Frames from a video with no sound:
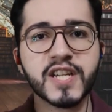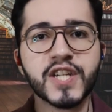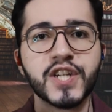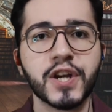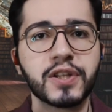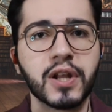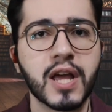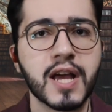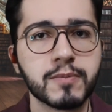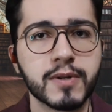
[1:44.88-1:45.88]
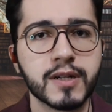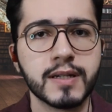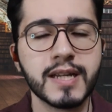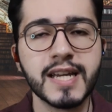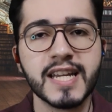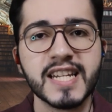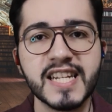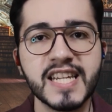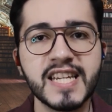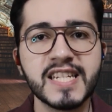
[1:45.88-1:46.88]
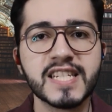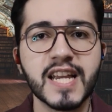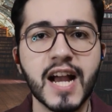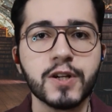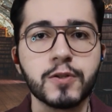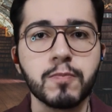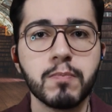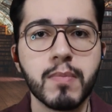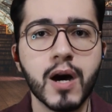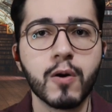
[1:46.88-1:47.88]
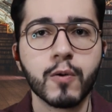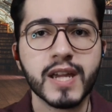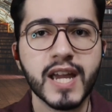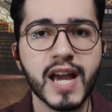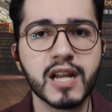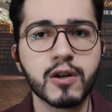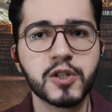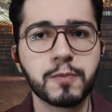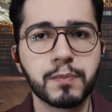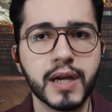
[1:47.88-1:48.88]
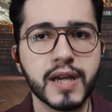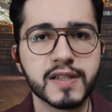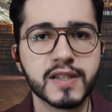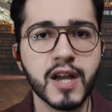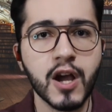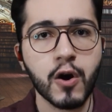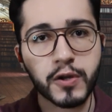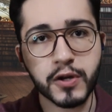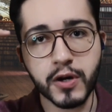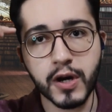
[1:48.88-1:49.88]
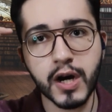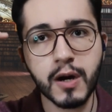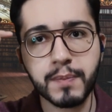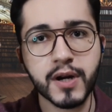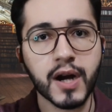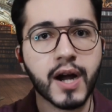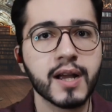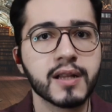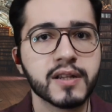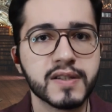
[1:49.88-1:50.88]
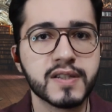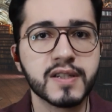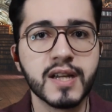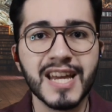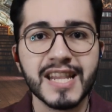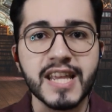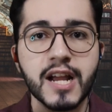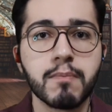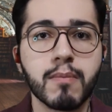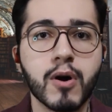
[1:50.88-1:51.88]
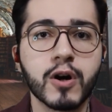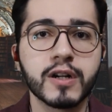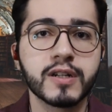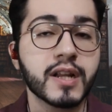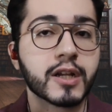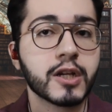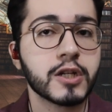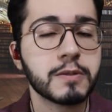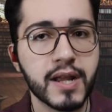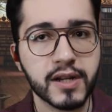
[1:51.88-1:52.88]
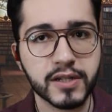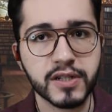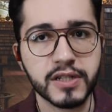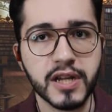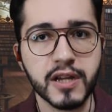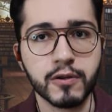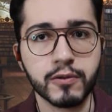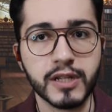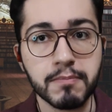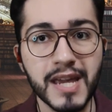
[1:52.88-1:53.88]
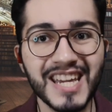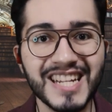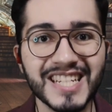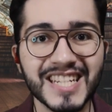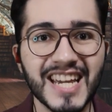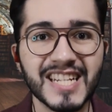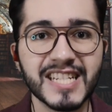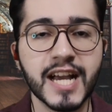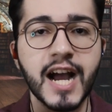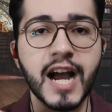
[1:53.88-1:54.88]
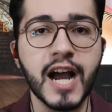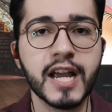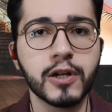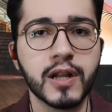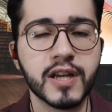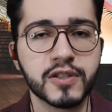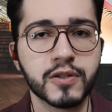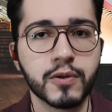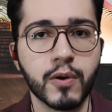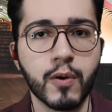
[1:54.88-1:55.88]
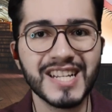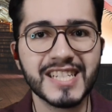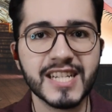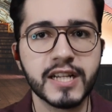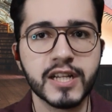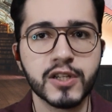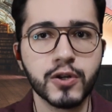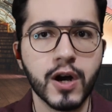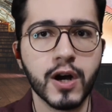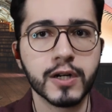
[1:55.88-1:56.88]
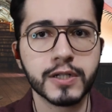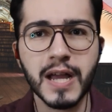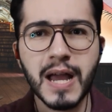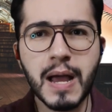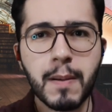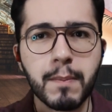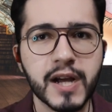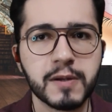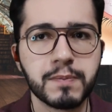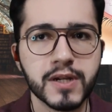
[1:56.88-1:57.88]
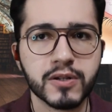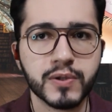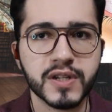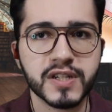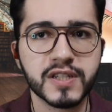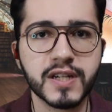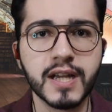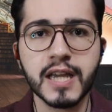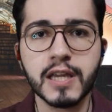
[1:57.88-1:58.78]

Xanthelasma. These are small yellowish plaques on your upper eyelids. They are more than a cosmetic detail. They may indicate high cholesterol, a sign that your heart might be at risk.